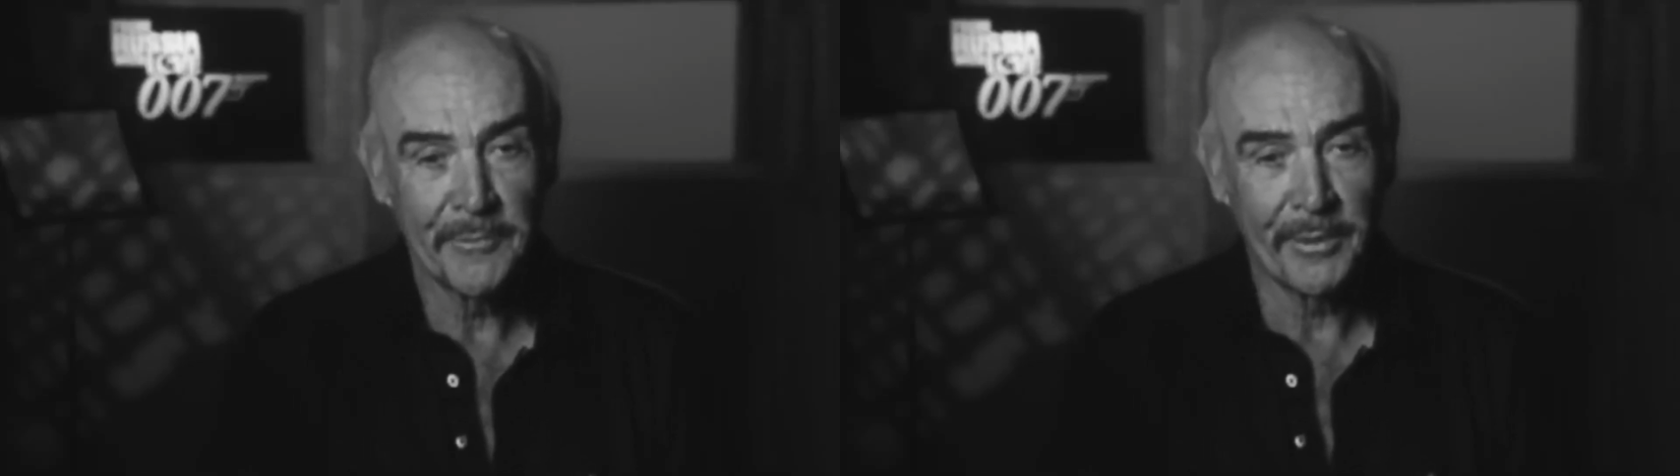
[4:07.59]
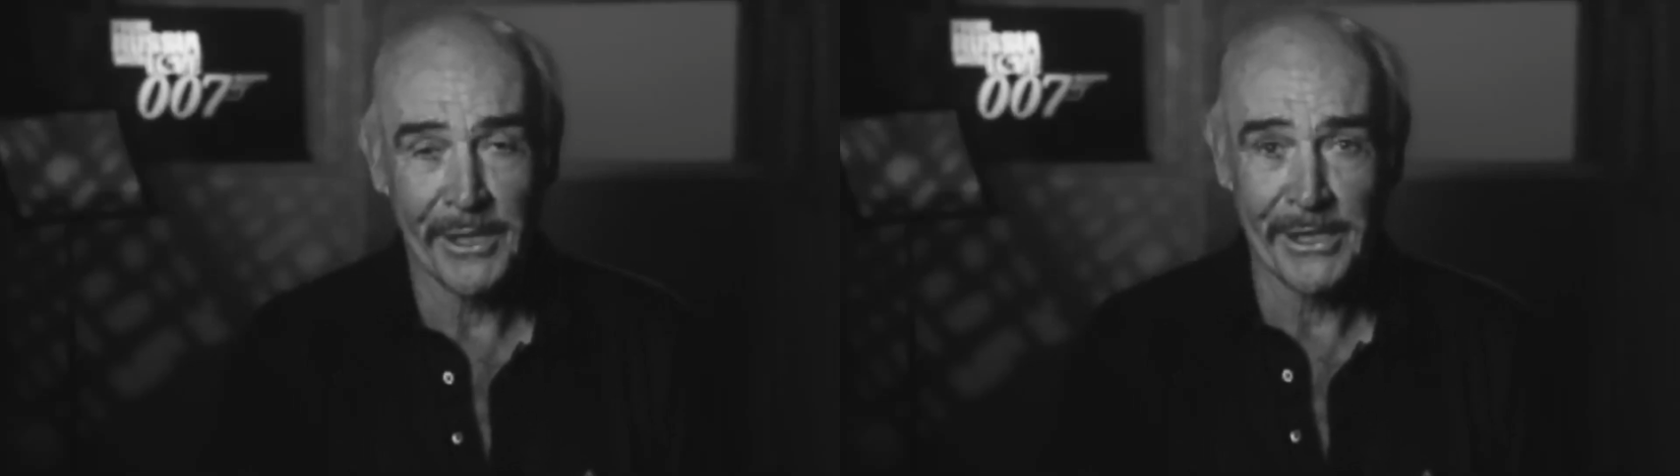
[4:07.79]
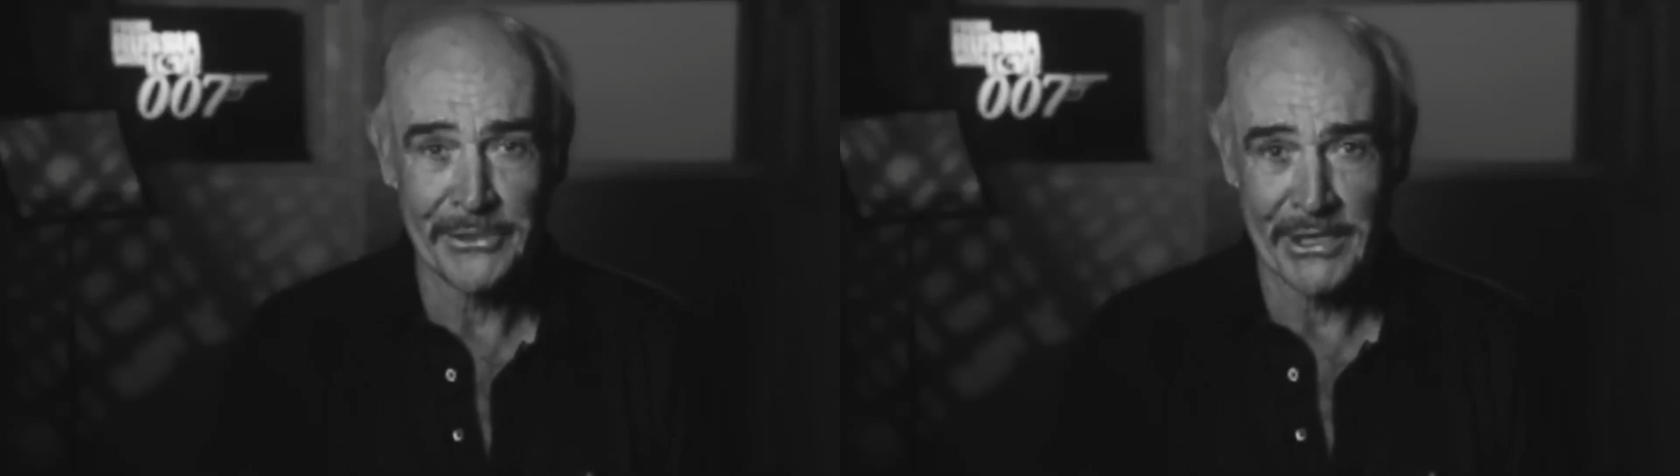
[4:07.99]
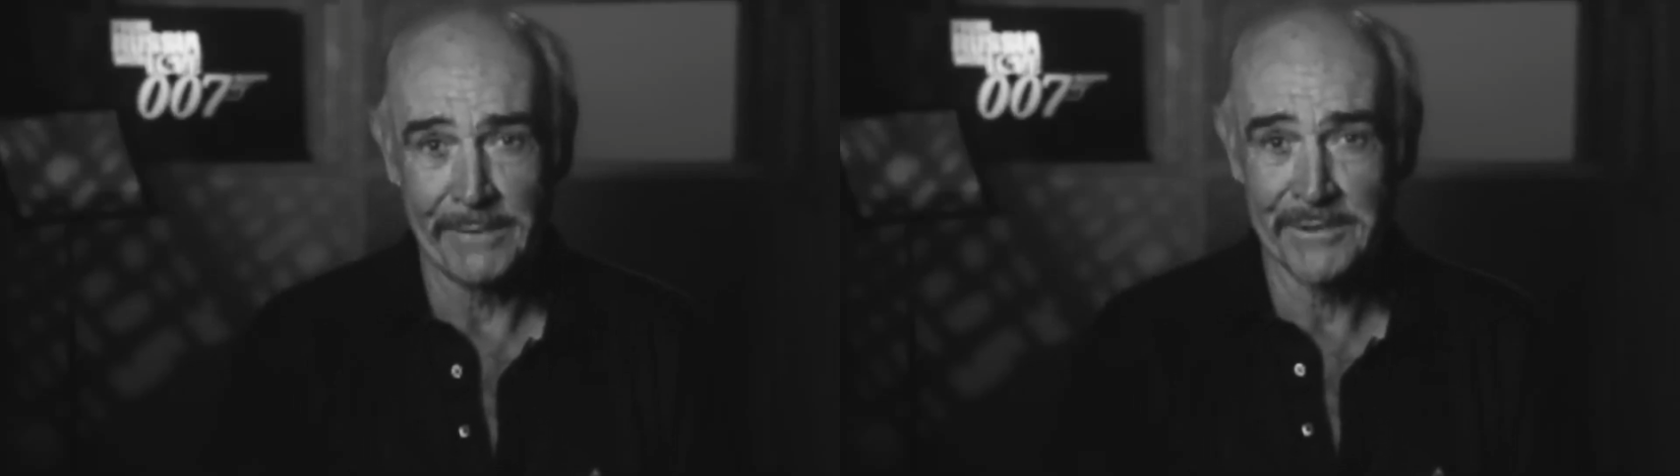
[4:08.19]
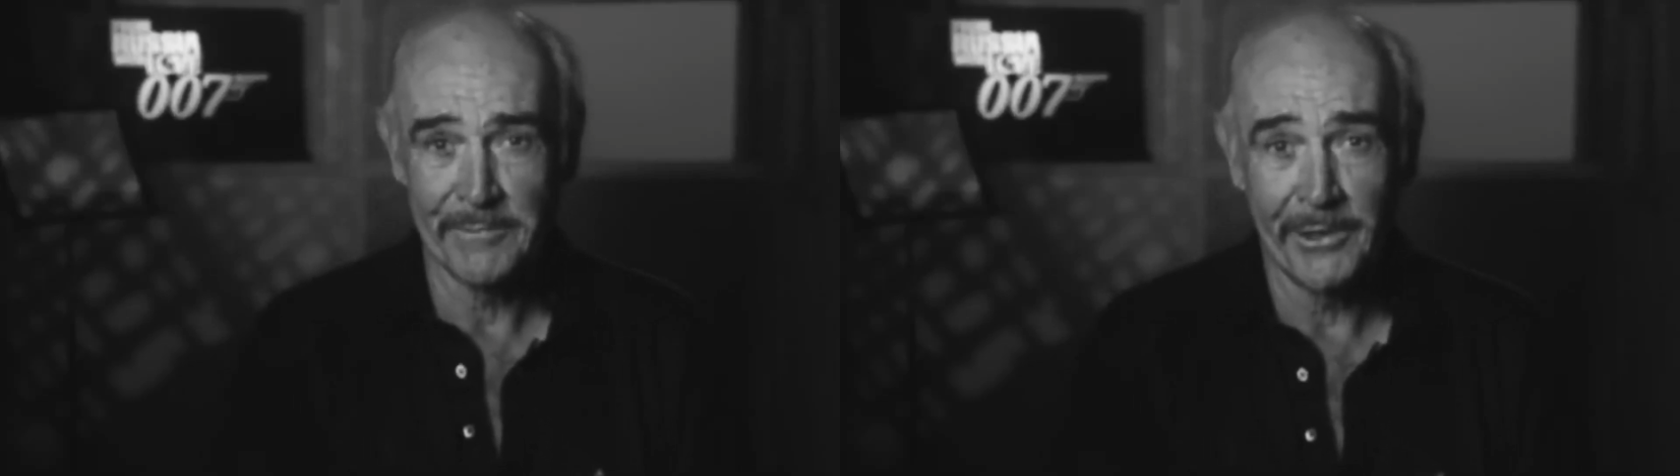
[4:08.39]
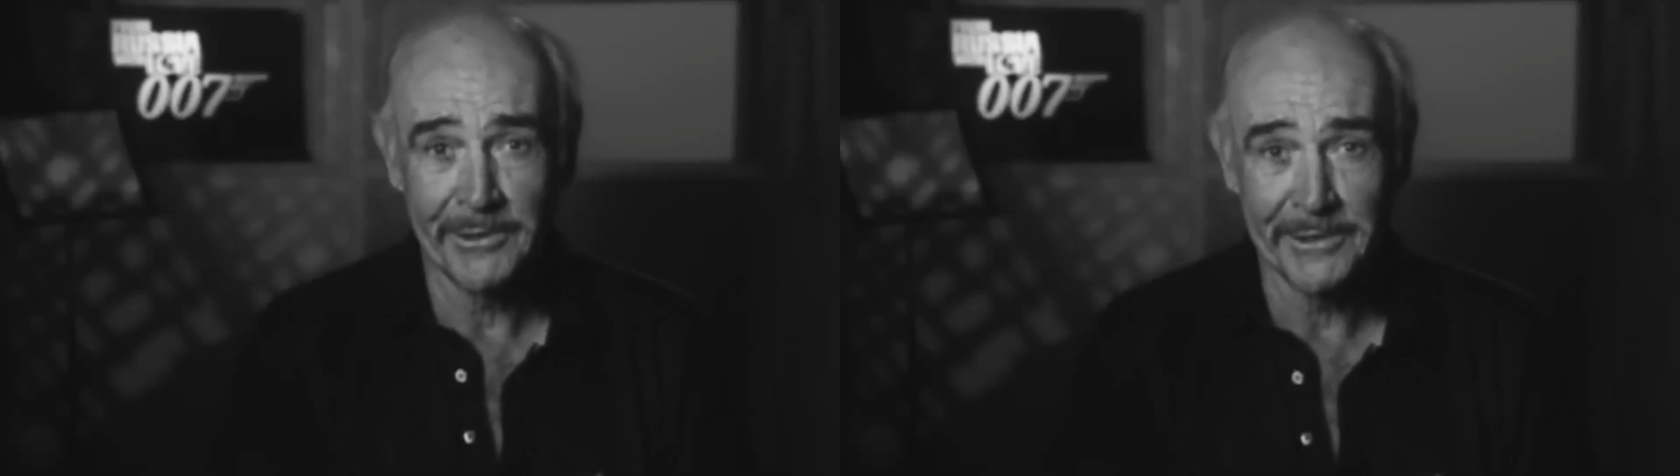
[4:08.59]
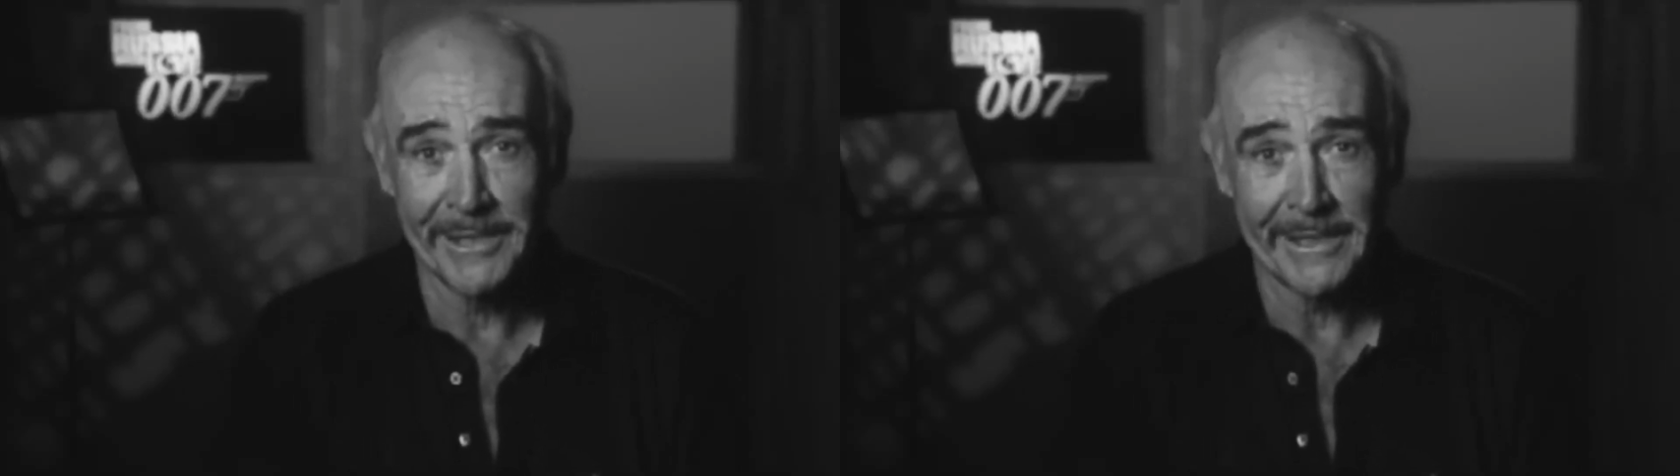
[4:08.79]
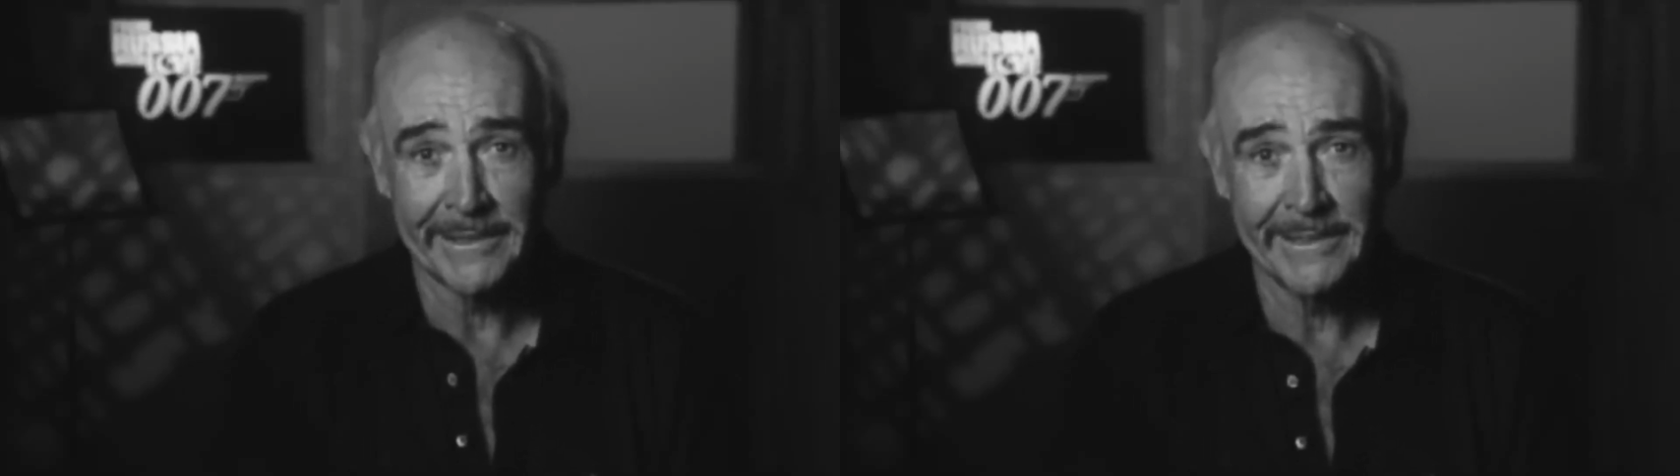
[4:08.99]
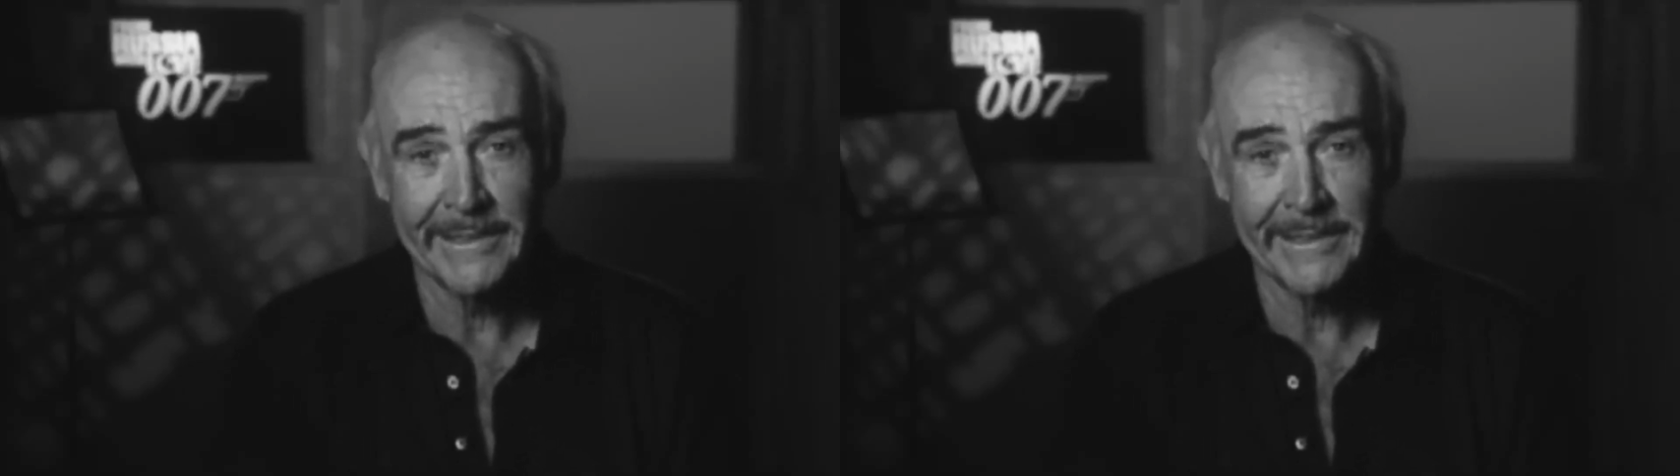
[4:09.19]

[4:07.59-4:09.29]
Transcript: Connery that he asked him to be a